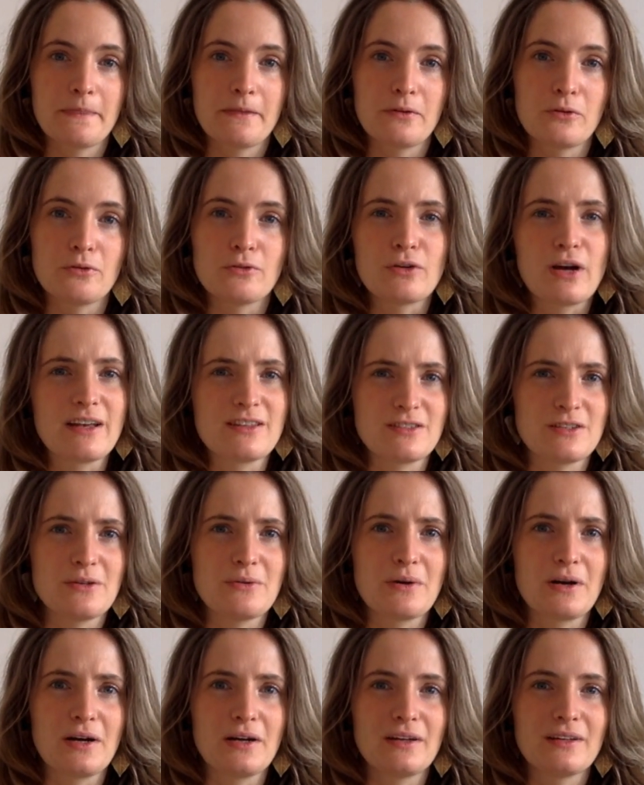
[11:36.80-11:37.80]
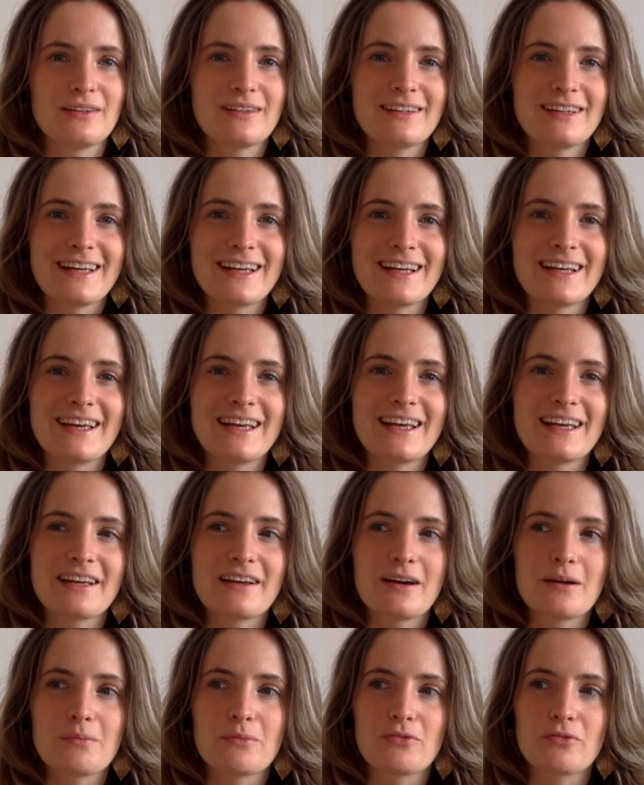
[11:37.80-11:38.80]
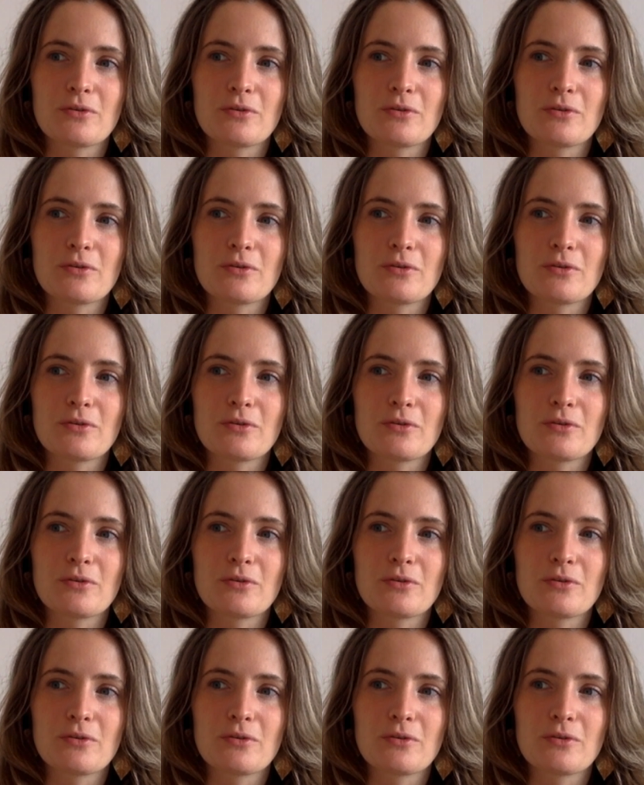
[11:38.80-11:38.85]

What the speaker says: or "as you are." It comes